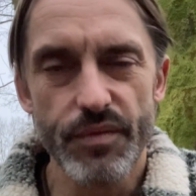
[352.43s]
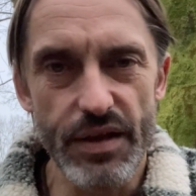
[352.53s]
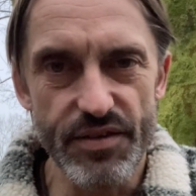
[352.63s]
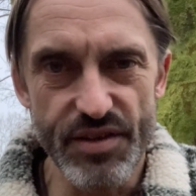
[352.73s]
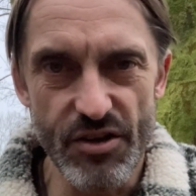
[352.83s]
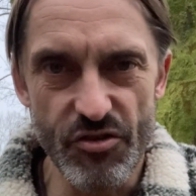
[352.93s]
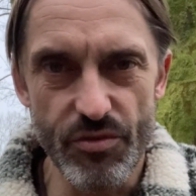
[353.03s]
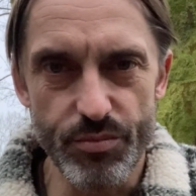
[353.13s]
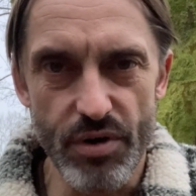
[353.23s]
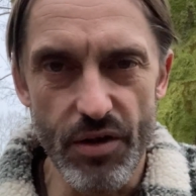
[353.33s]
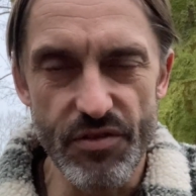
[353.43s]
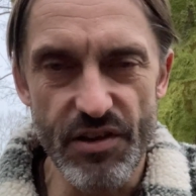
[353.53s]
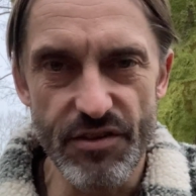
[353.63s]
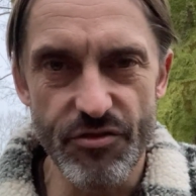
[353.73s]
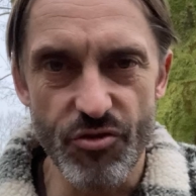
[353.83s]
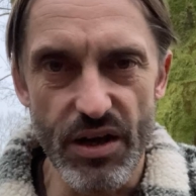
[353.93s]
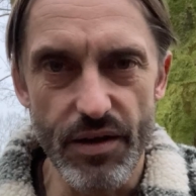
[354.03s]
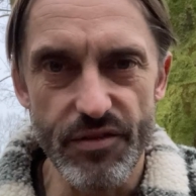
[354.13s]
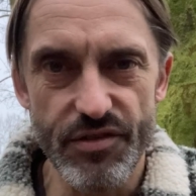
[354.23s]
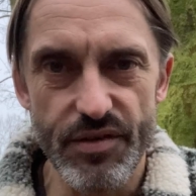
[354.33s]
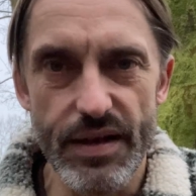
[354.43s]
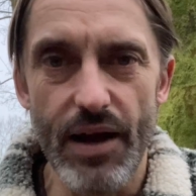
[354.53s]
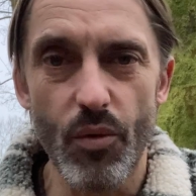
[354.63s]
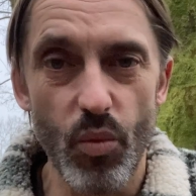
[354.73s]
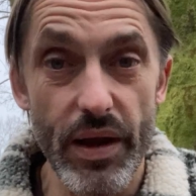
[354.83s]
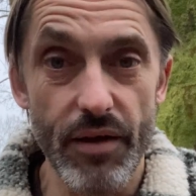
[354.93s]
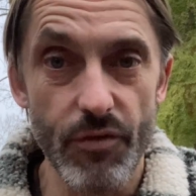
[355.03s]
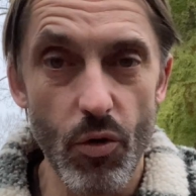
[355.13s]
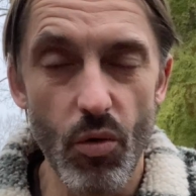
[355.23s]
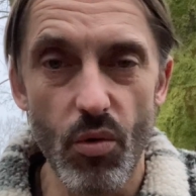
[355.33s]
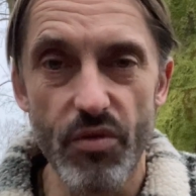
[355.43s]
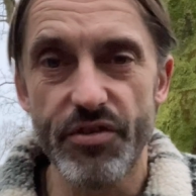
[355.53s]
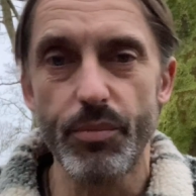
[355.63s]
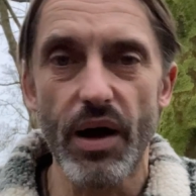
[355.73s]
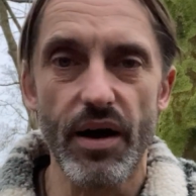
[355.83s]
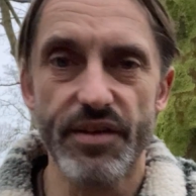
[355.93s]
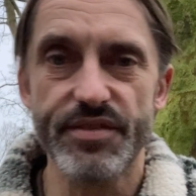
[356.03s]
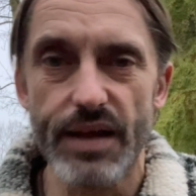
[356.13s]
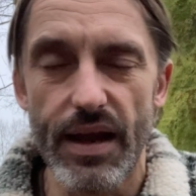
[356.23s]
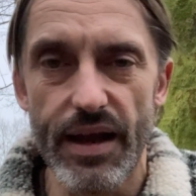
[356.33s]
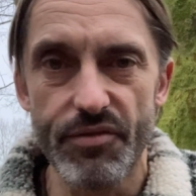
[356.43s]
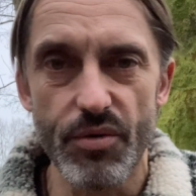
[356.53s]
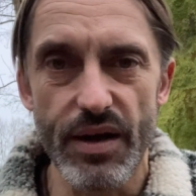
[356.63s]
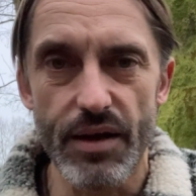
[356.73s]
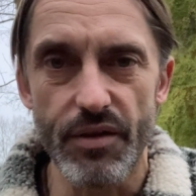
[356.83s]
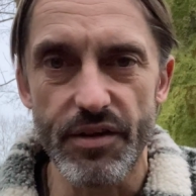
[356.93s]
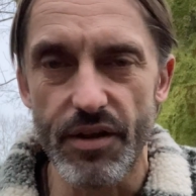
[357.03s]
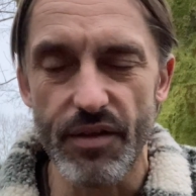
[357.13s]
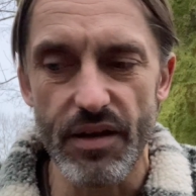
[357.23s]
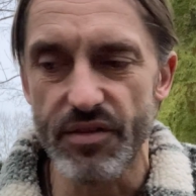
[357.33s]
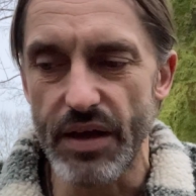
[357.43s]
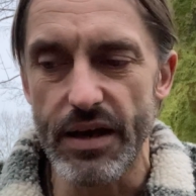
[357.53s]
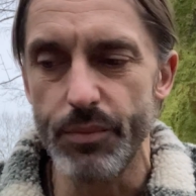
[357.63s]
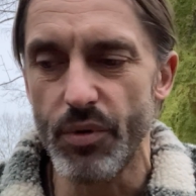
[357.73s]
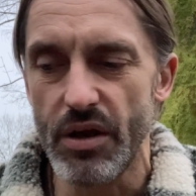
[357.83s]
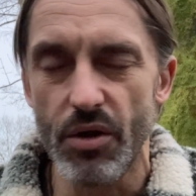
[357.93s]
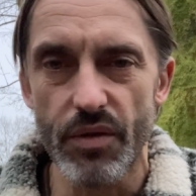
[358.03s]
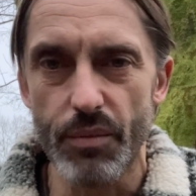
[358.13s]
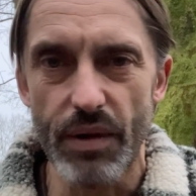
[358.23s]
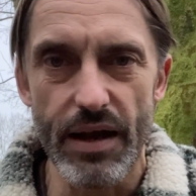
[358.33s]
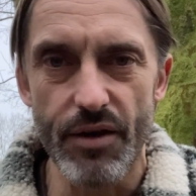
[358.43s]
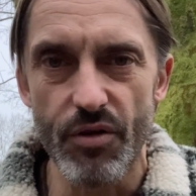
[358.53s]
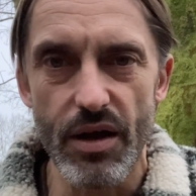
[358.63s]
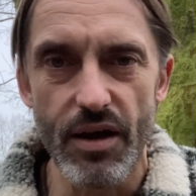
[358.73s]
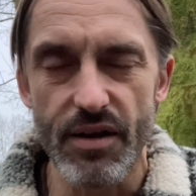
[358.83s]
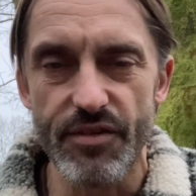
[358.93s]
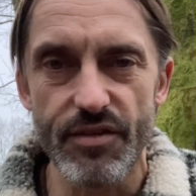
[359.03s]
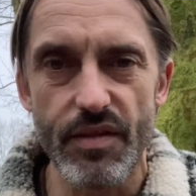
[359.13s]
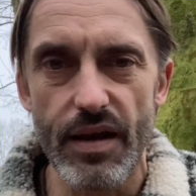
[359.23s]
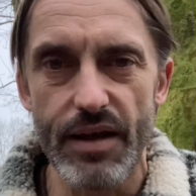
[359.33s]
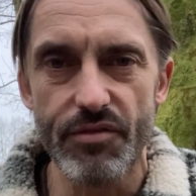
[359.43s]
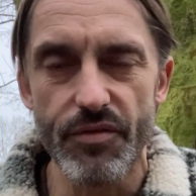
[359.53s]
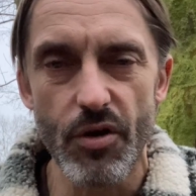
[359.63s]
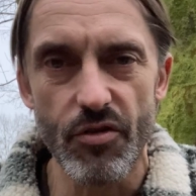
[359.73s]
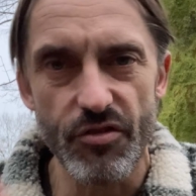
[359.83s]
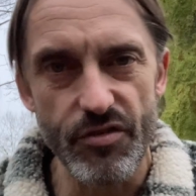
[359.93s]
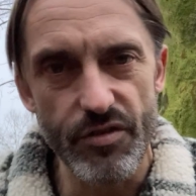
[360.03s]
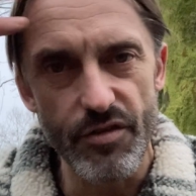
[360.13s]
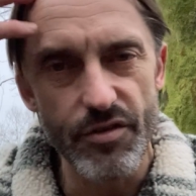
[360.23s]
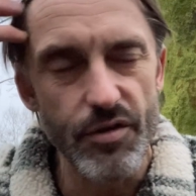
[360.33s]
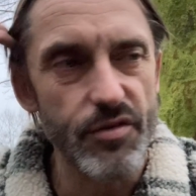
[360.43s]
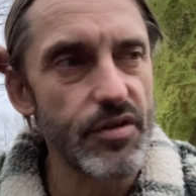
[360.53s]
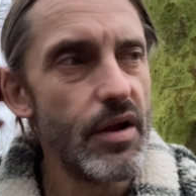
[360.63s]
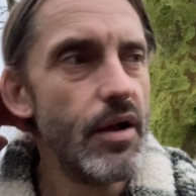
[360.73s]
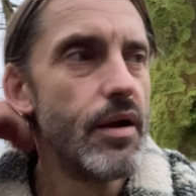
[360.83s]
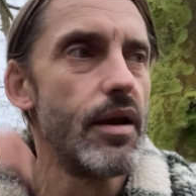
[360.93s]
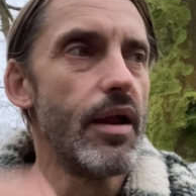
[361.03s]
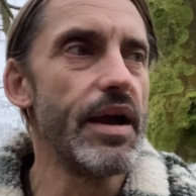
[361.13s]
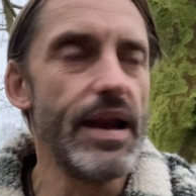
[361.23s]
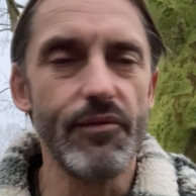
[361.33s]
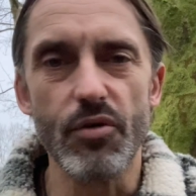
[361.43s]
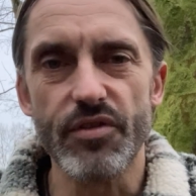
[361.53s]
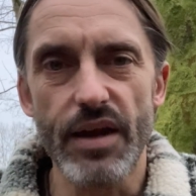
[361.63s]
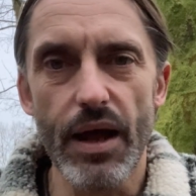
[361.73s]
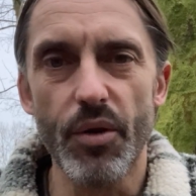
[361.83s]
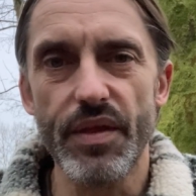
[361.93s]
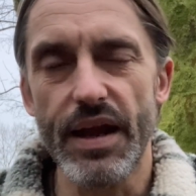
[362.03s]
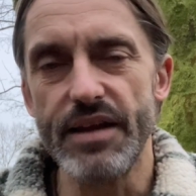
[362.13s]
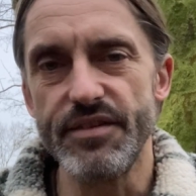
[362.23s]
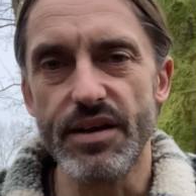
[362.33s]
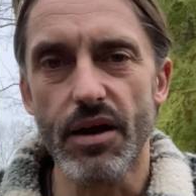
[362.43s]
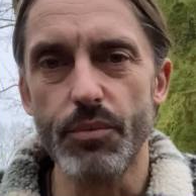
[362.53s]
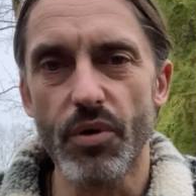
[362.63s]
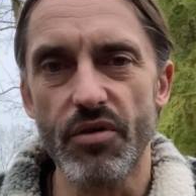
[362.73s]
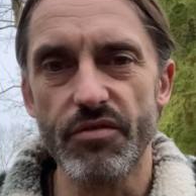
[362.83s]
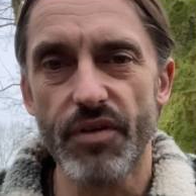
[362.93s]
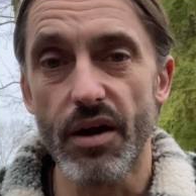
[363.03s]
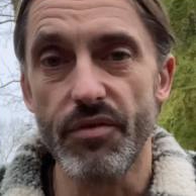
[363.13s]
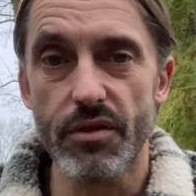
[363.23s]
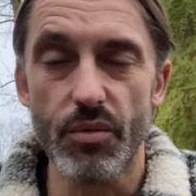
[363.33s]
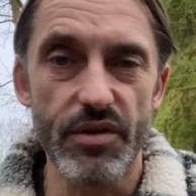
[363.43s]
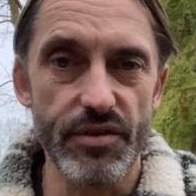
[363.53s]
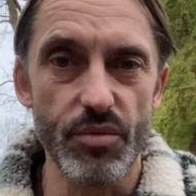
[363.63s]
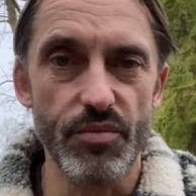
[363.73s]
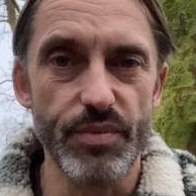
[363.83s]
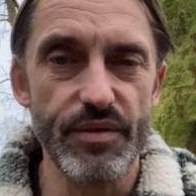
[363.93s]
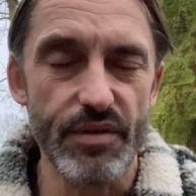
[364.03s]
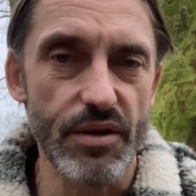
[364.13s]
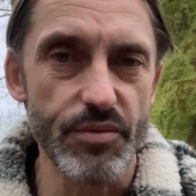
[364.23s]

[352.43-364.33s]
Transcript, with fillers: the ascension process triggers. Now, we have all surpassed that level now. I don't think there's anybody on the planet, regardless of their level of consciousness, whose light levels are lower than 89.5. Otherwise, they wouldn't be able